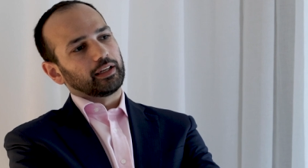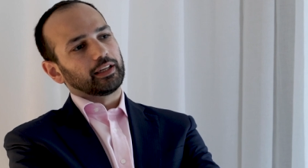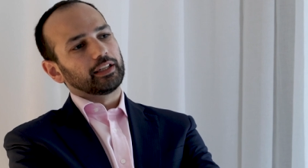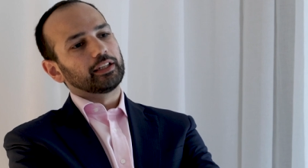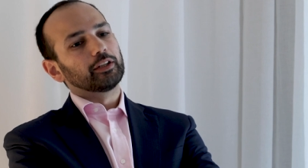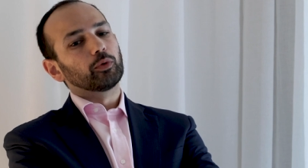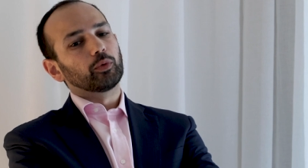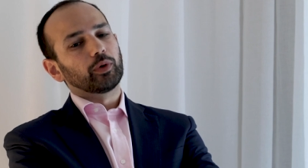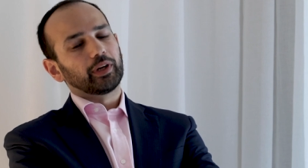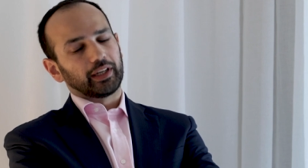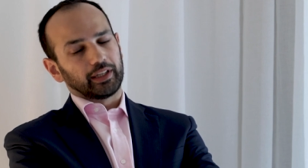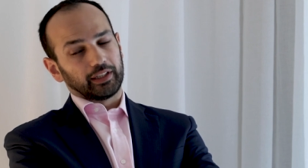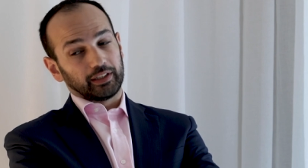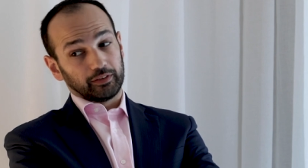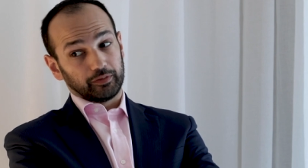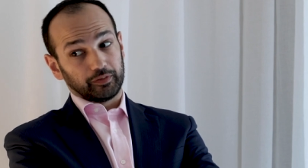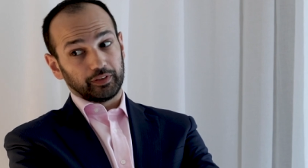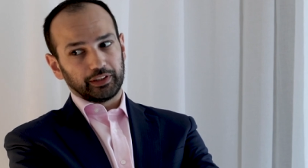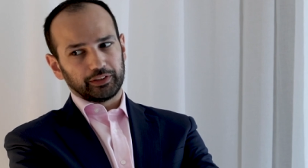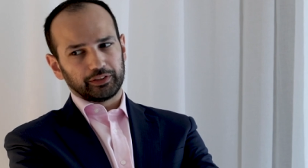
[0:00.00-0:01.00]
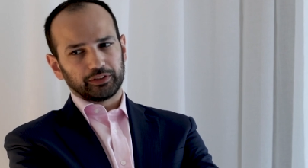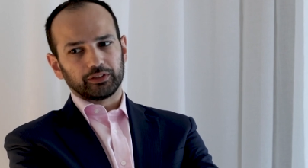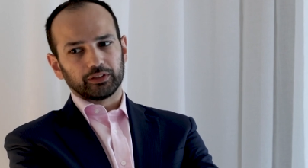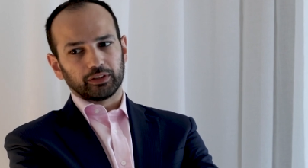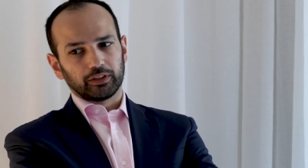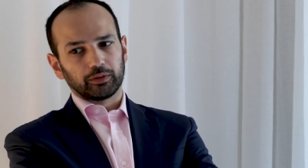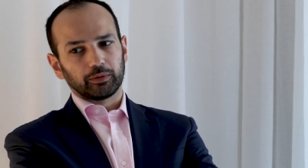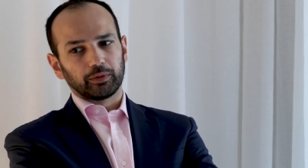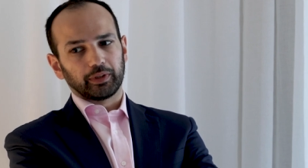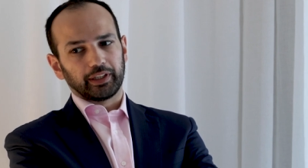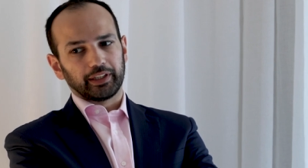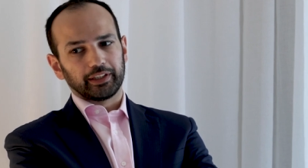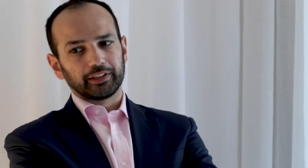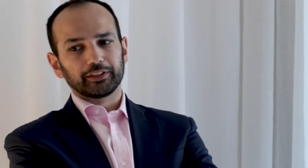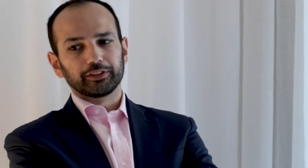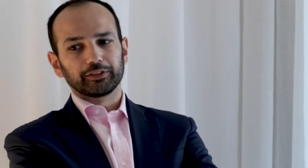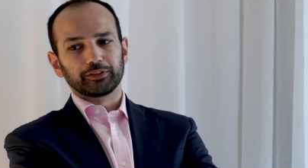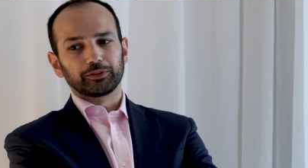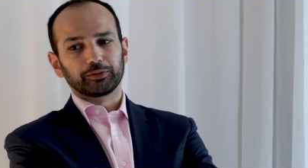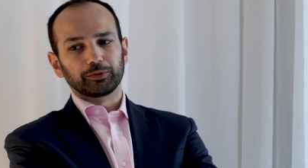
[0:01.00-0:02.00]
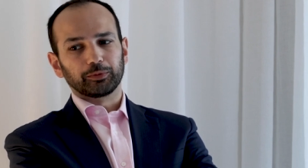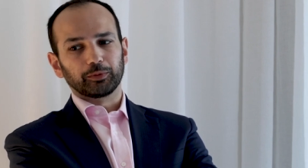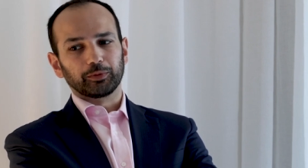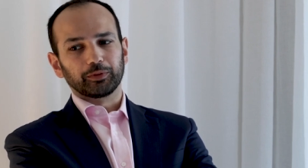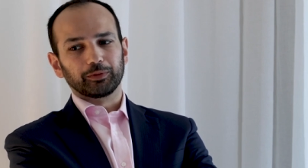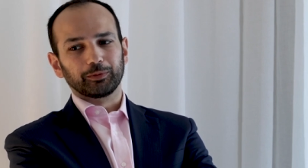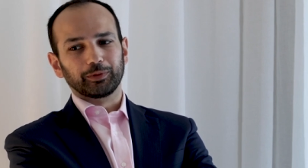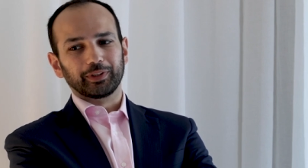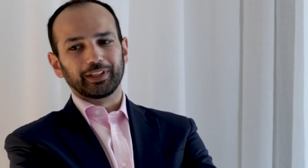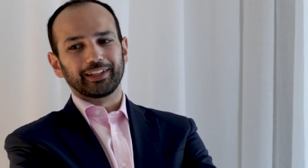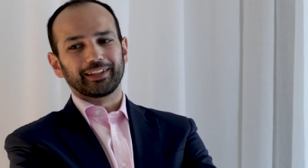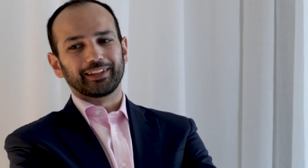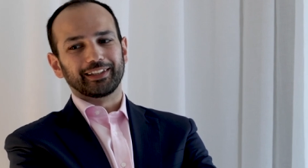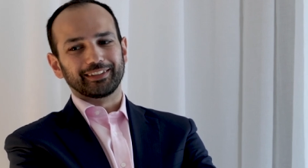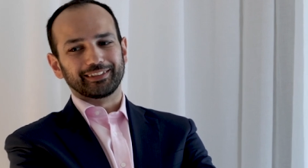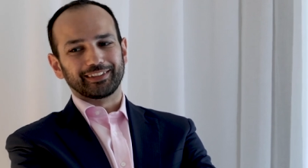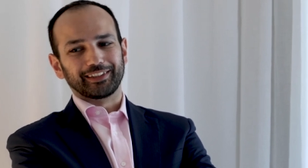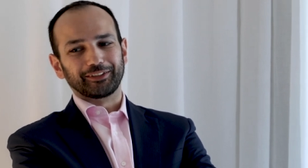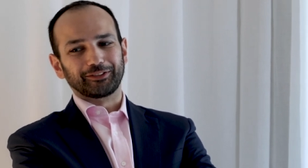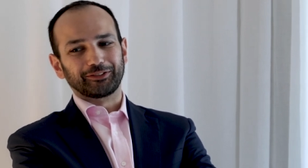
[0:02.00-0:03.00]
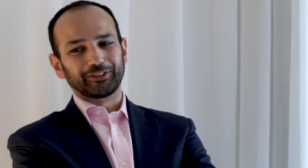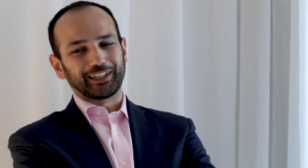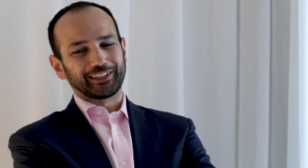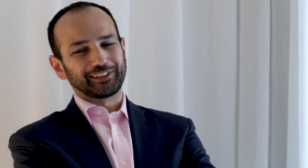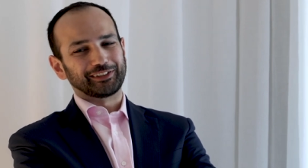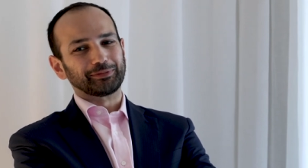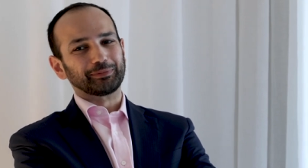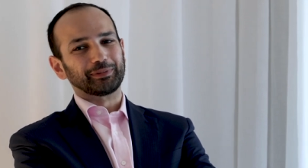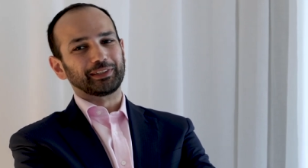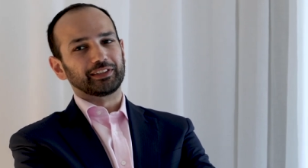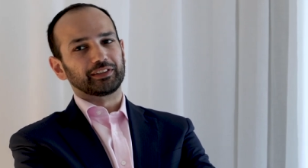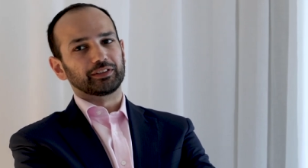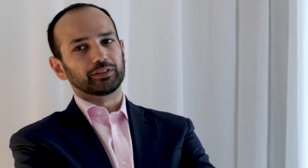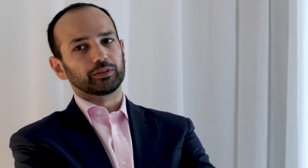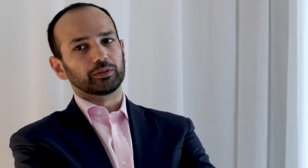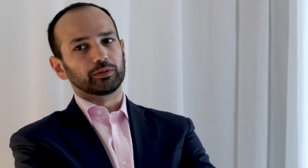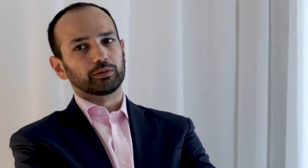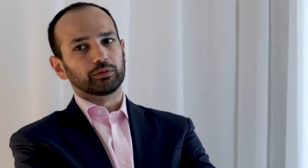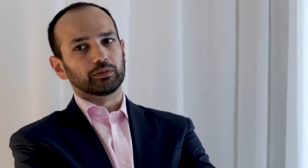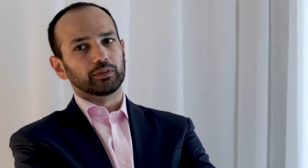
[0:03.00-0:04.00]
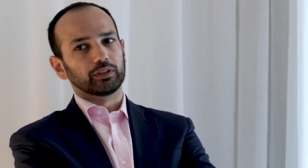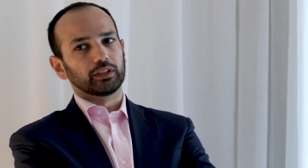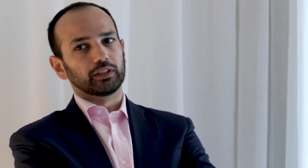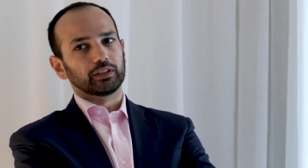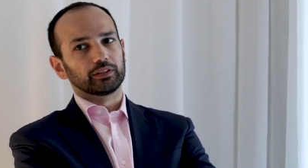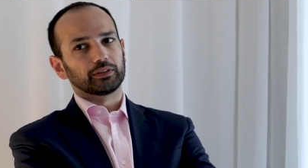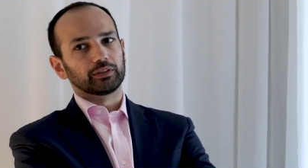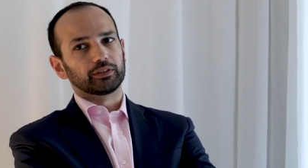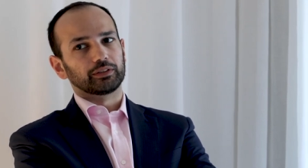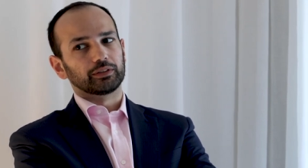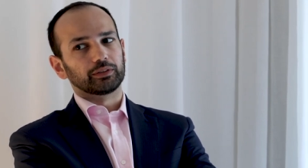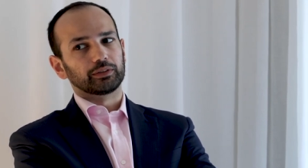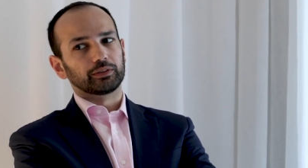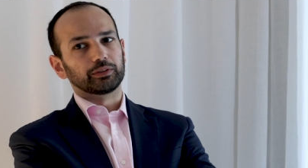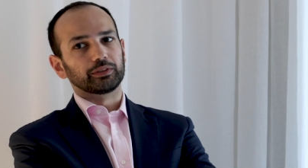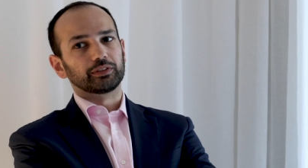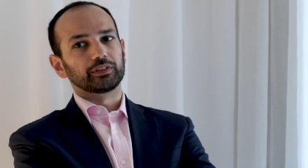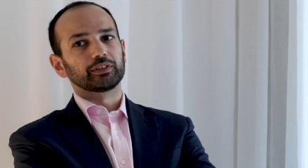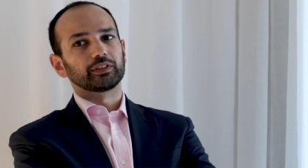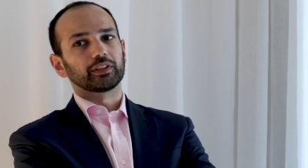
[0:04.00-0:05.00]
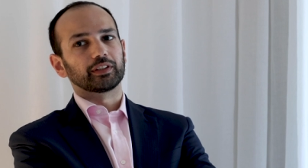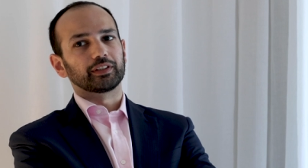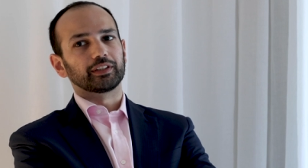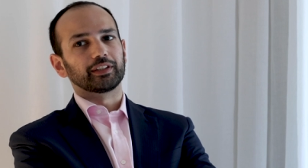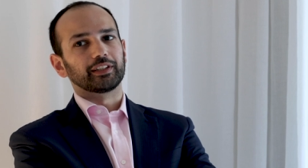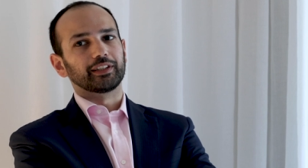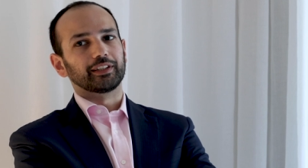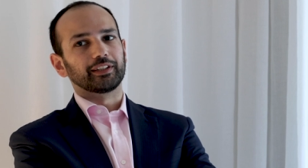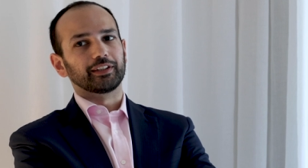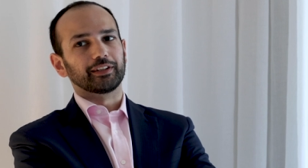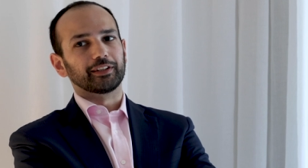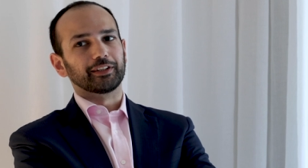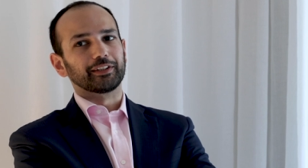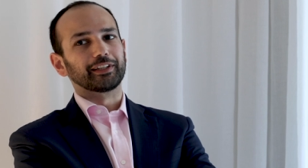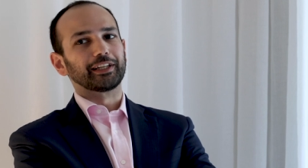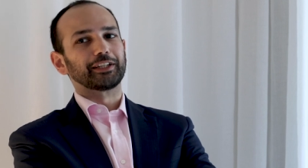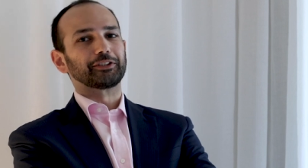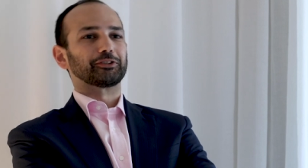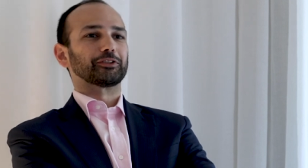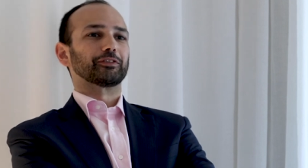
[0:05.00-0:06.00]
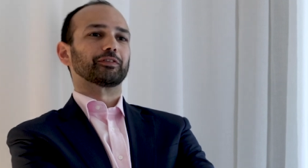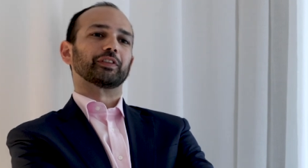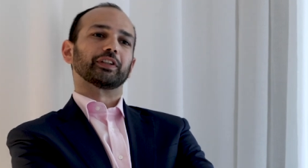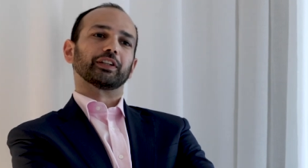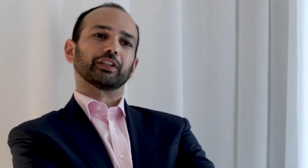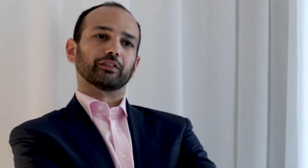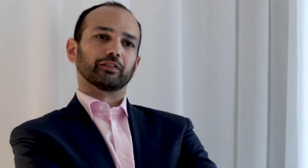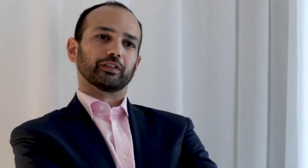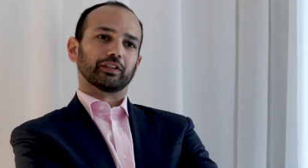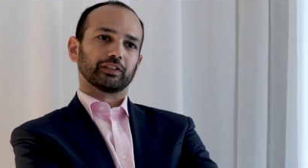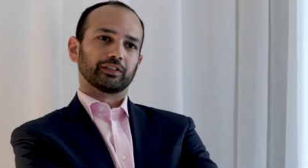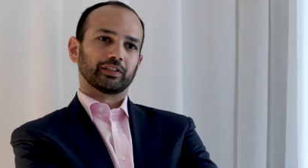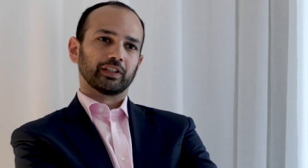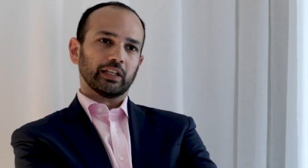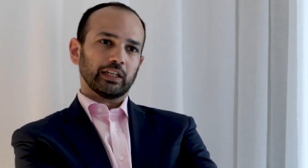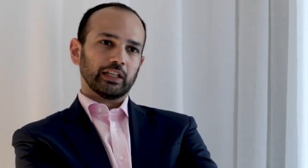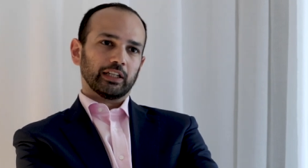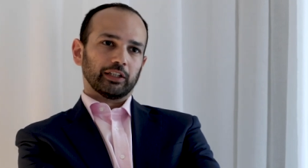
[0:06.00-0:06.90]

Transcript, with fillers: in a way, in a very strong way, it is one of the things that attracts me to uh, to, to, to studying the nature of the universe.